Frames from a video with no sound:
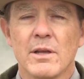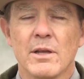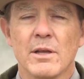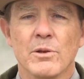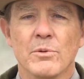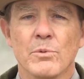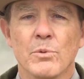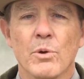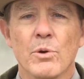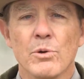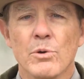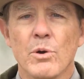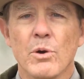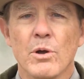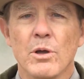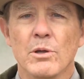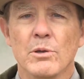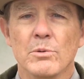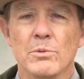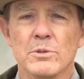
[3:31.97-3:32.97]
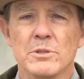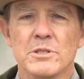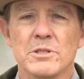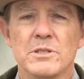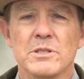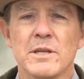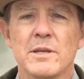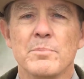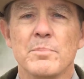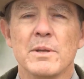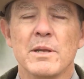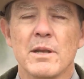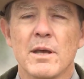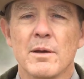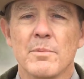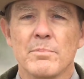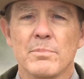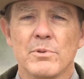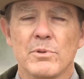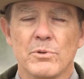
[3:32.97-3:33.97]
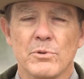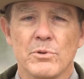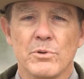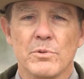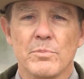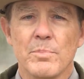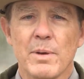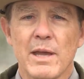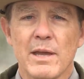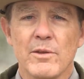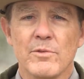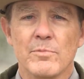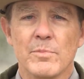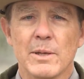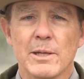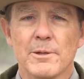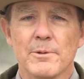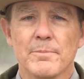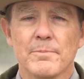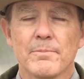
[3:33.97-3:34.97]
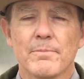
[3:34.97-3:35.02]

and road oil was seeping up through the pavement.